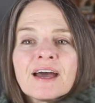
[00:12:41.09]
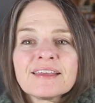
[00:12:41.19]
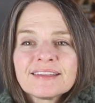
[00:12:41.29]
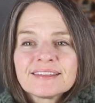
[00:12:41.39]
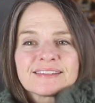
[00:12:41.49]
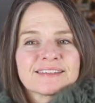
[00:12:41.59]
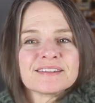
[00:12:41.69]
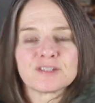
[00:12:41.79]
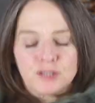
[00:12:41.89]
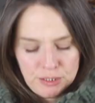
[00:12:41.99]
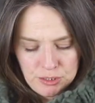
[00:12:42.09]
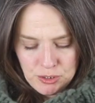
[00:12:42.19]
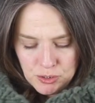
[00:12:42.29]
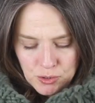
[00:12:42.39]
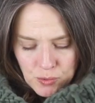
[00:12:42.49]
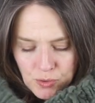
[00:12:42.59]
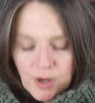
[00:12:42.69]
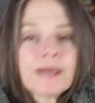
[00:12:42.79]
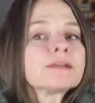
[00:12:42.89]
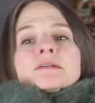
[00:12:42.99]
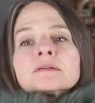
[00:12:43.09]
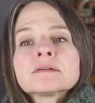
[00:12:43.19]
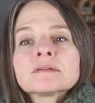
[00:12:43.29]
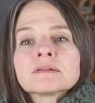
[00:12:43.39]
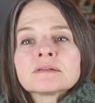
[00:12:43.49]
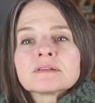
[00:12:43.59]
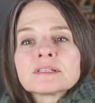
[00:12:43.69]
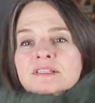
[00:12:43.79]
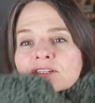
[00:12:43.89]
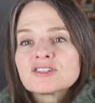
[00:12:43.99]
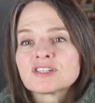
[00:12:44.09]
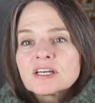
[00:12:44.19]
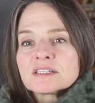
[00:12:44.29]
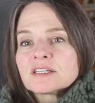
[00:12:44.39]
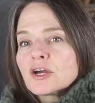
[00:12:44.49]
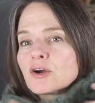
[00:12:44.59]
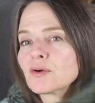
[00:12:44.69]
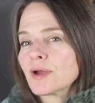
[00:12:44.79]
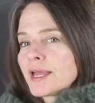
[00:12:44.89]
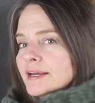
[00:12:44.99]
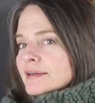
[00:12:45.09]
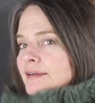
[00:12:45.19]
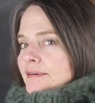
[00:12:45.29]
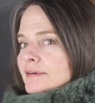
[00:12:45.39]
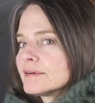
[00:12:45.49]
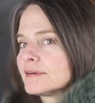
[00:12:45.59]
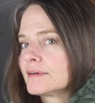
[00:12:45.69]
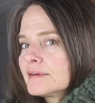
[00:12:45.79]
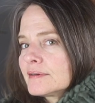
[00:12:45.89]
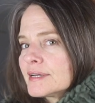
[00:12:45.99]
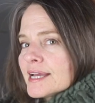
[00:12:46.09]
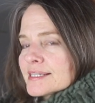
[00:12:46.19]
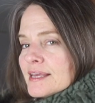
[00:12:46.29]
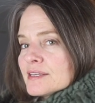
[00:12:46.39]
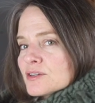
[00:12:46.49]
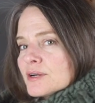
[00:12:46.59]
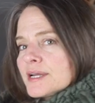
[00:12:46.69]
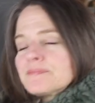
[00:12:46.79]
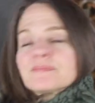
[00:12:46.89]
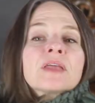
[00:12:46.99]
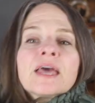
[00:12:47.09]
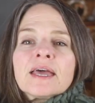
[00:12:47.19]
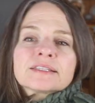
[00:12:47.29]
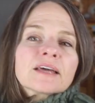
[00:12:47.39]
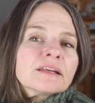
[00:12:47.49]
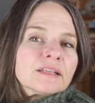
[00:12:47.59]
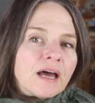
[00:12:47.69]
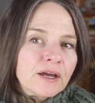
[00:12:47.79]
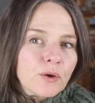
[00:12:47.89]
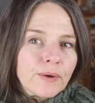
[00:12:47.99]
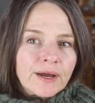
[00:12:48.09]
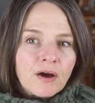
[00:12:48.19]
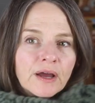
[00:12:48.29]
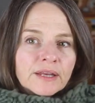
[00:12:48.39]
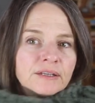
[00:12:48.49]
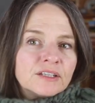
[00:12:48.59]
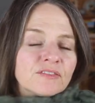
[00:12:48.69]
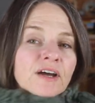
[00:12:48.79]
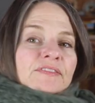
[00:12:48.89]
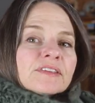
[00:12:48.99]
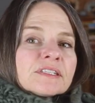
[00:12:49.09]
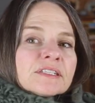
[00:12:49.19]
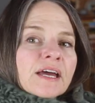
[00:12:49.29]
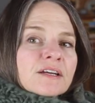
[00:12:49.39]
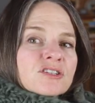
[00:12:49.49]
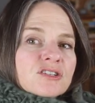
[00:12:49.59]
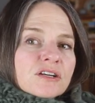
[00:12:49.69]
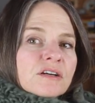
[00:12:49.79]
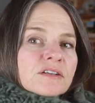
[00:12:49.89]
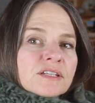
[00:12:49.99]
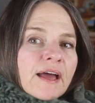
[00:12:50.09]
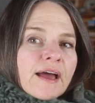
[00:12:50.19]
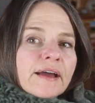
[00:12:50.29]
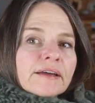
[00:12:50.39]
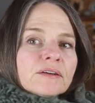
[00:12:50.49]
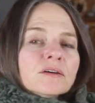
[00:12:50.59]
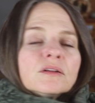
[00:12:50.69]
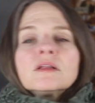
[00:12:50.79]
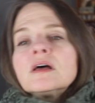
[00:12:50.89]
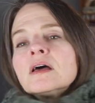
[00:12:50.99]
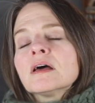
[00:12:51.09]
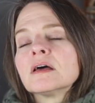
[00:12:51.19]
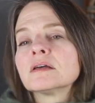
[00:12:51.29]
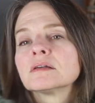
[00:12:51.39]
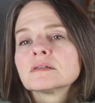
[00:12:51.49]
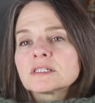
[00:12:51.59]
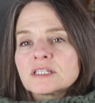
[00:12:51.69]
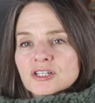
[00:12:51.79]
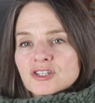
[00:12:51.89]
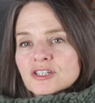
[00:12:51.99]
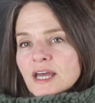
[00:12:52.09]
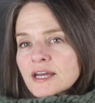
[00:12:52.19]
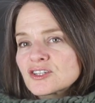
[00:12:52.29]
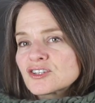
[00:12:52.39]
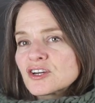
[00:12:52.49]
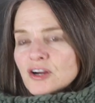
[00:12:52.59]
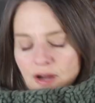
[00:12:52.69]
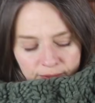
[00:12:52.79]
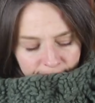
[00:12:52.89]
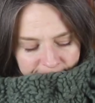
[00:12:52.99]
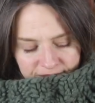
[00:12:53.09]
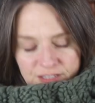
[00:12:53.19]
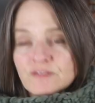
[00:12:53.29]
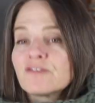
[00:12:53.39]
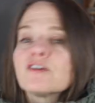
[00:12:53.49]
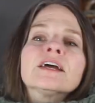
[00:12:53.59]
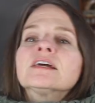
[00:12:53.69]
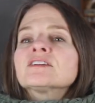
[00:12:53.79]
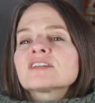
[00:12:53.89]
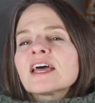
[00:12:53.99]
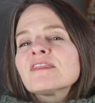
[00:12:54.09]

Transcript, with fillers: I think this is just so great. This is just a great accessory. It's got a lot going on. You've got this texture, diagonal stitch texture, and then this fringe.